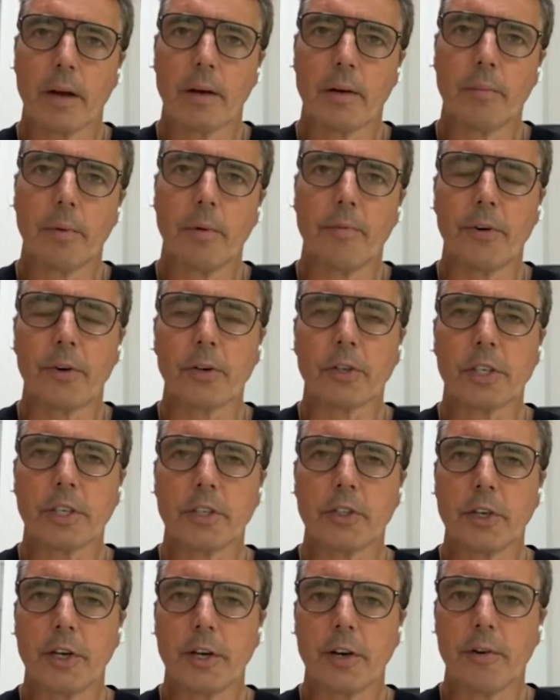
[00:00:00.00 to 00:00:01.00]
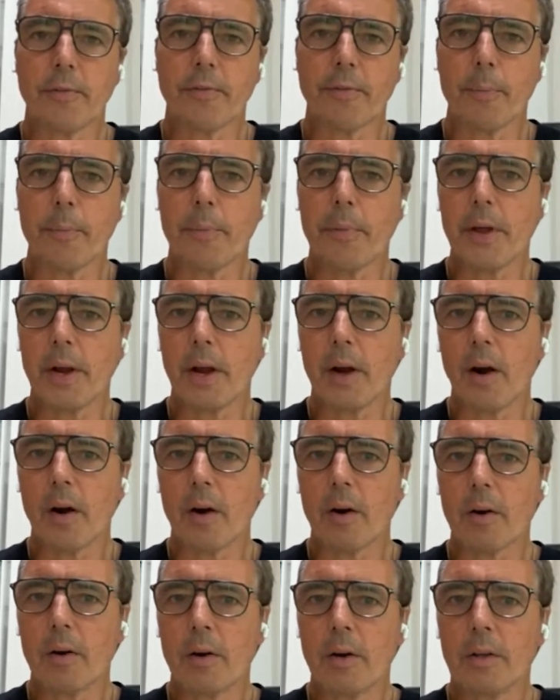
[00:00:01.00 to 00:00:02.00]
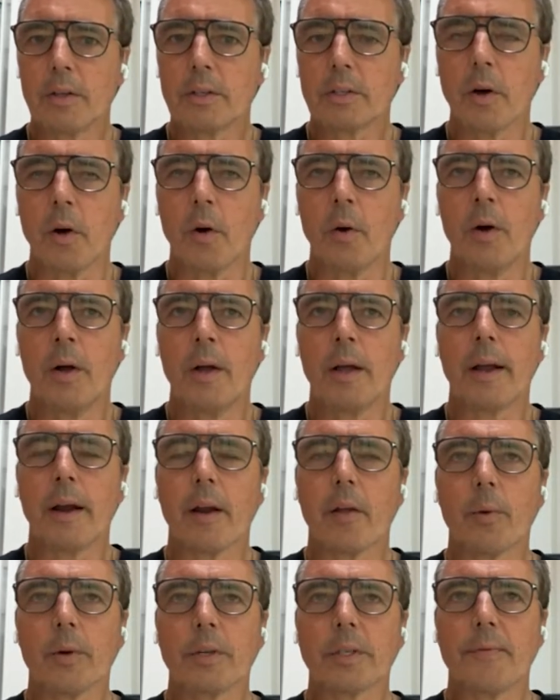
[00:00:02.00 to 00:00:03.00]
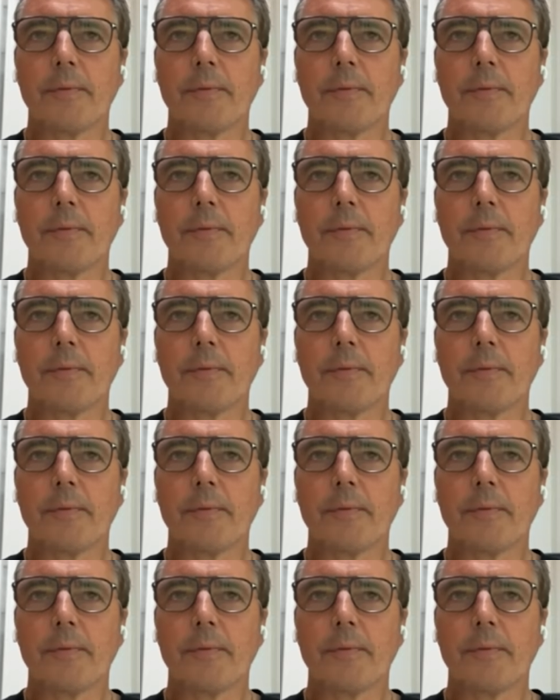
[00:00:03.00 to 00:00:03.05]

reverse engineer from there. So in other words,